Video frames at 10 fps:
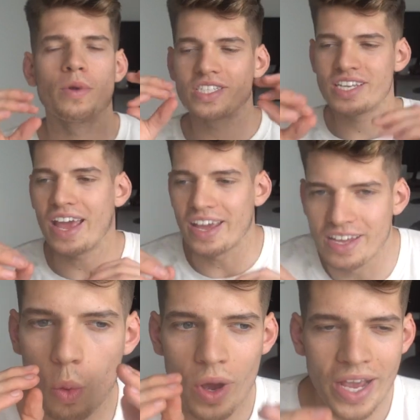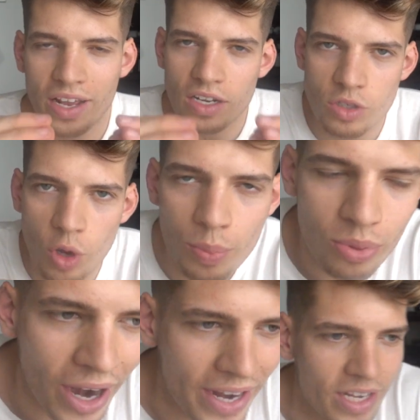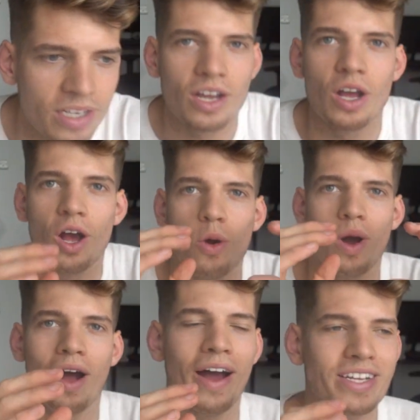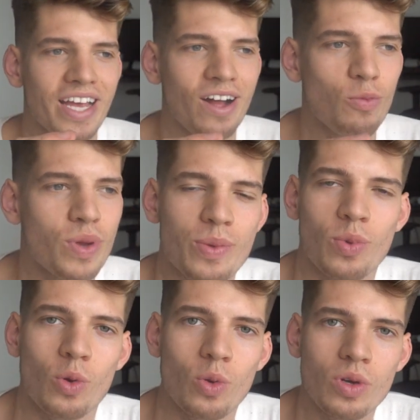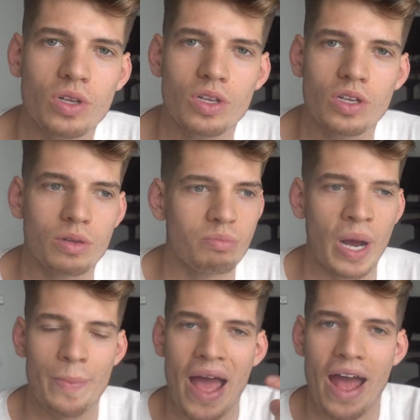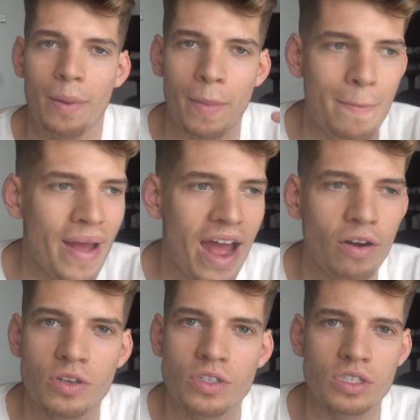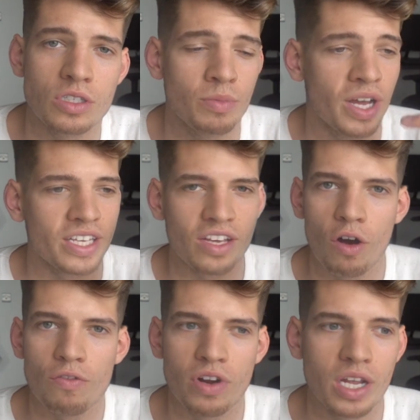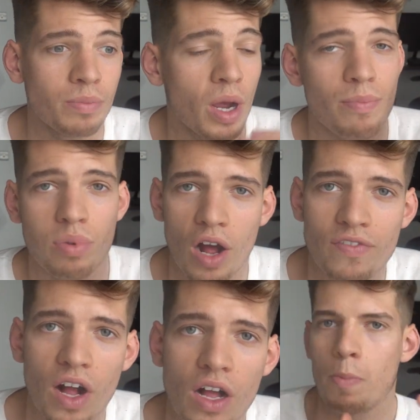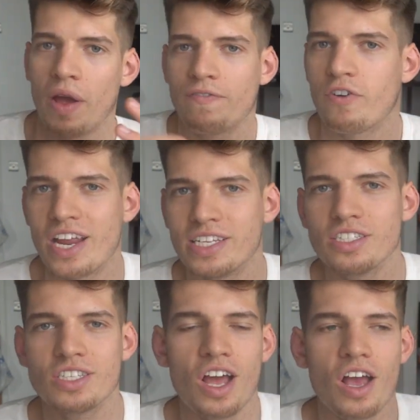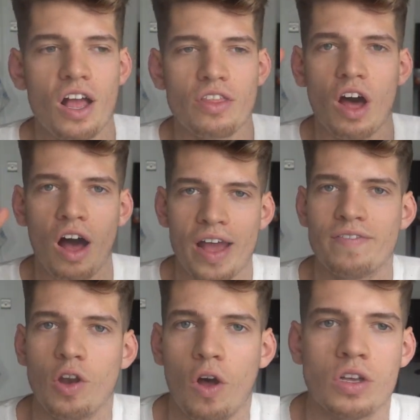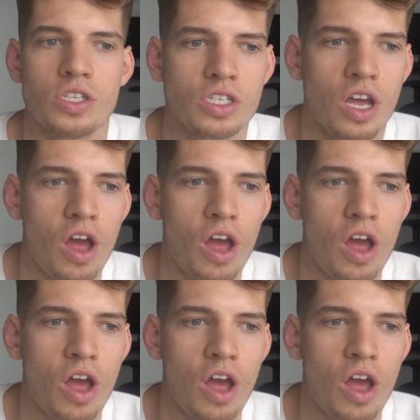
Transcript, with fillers: But today, we're gonna do a prank where I tell people my pet, my parents, my girlfriend, my brother, my friends, that I have lost